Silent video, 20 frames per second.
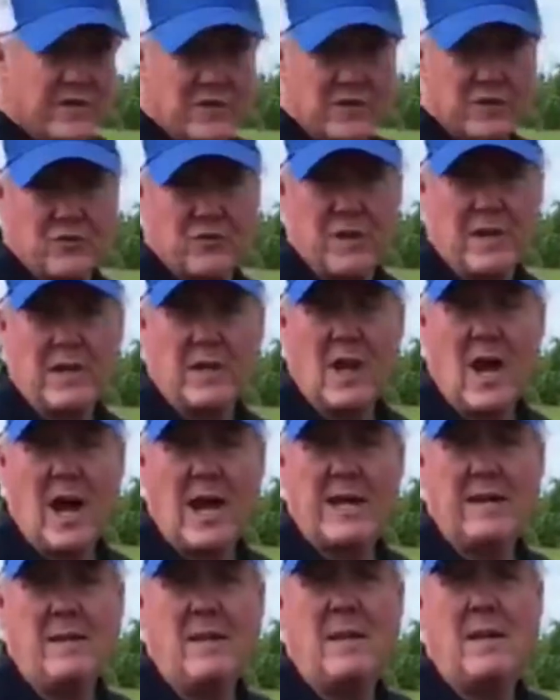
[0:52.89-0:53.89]
tree
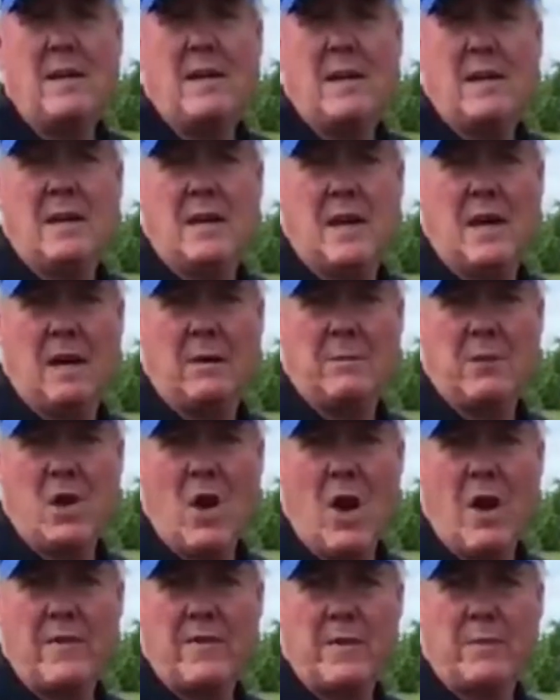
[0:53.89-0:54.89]
line
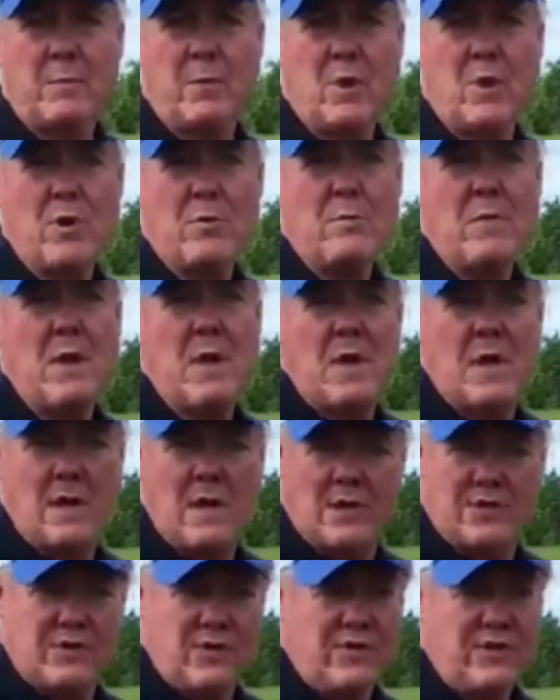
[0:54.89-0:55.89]
beyond the berm.
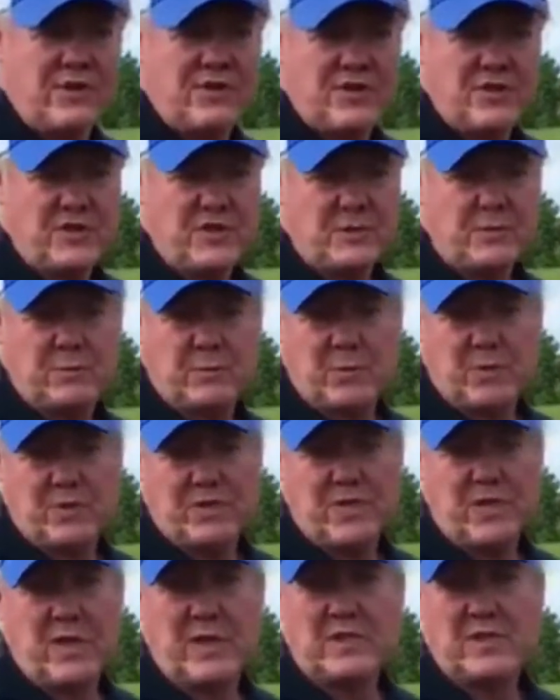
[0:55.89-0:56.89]
So this
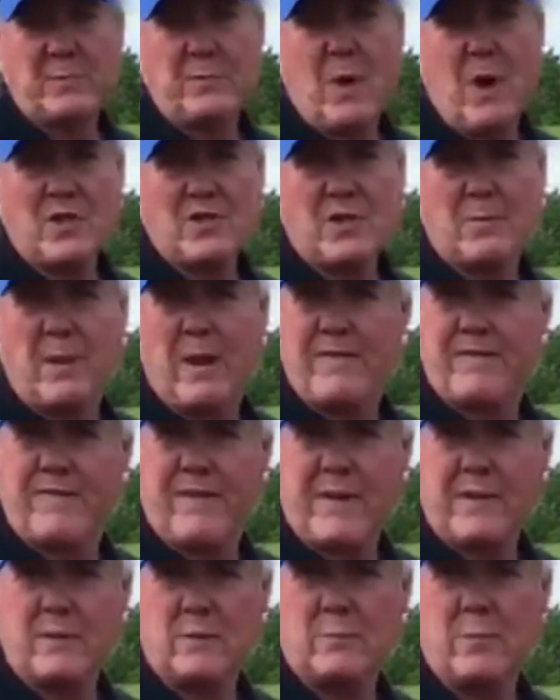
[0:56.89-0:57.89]
was sponsored by
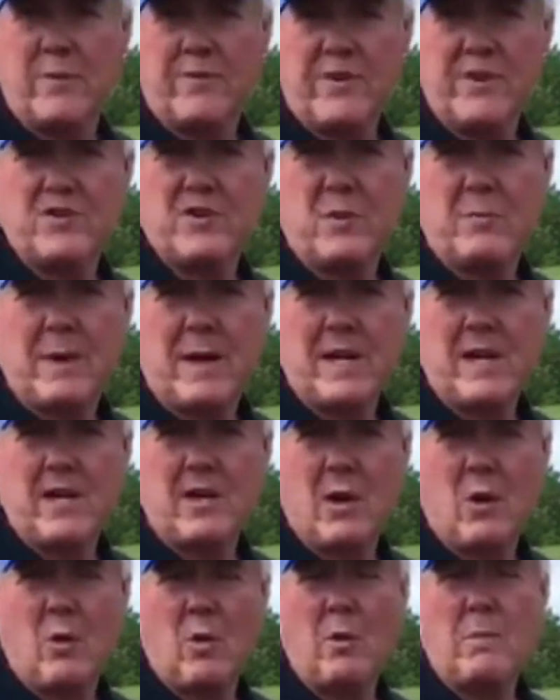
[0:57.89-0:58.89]
federal, provincial money,
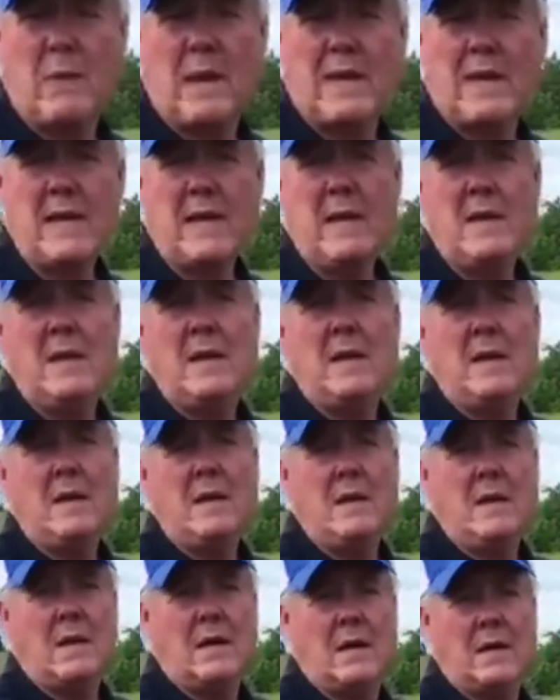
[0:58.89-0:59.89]
COA money,
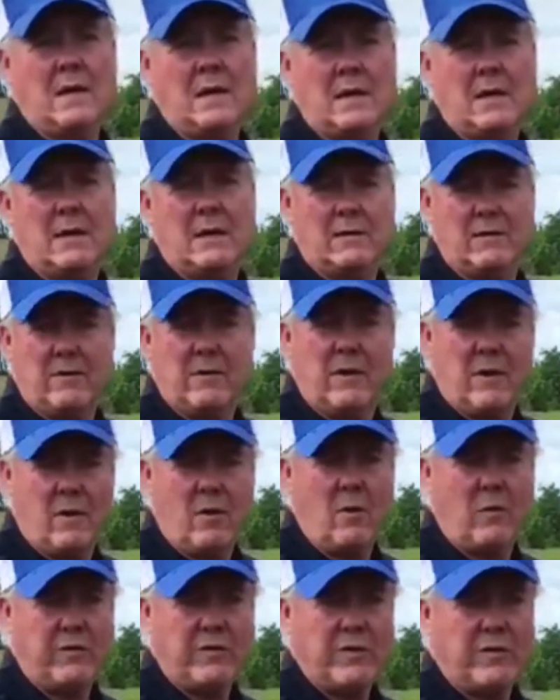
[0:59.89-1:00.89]

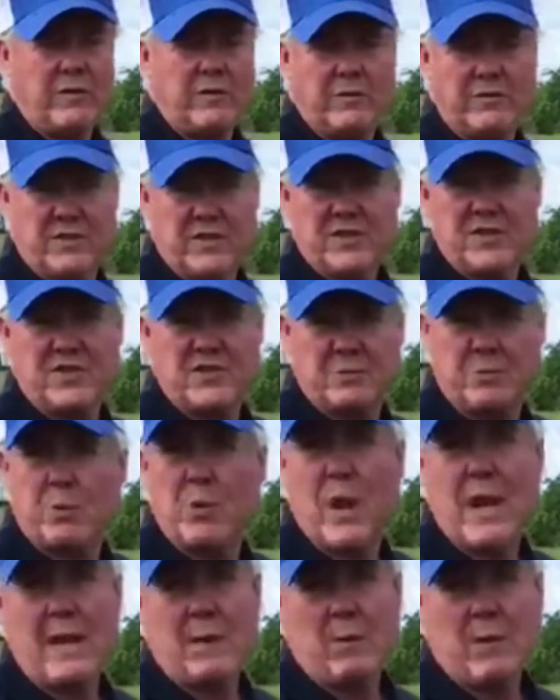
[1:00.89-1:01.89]
over this
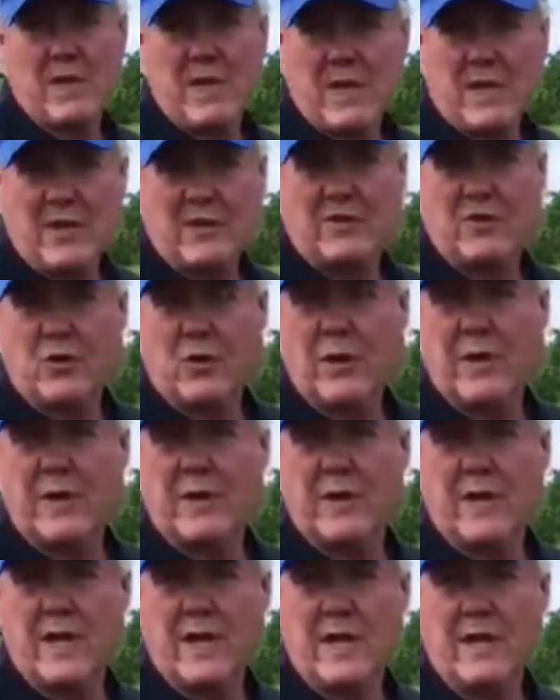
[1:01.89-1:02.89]
spring. We did it
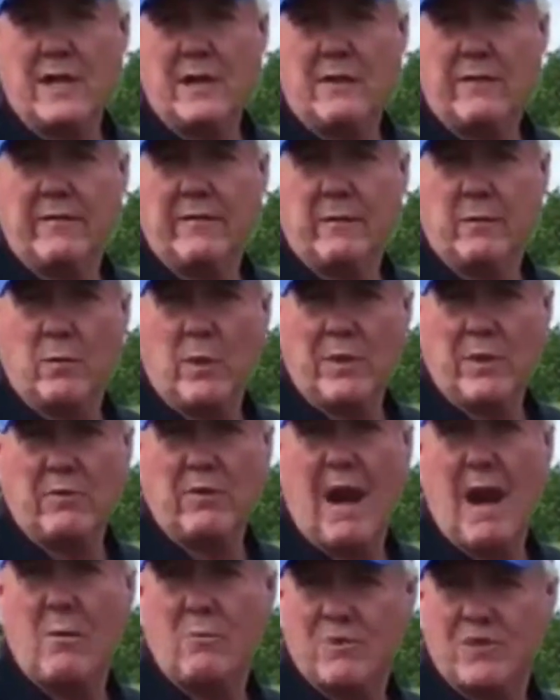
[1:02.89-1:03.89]
when the ground was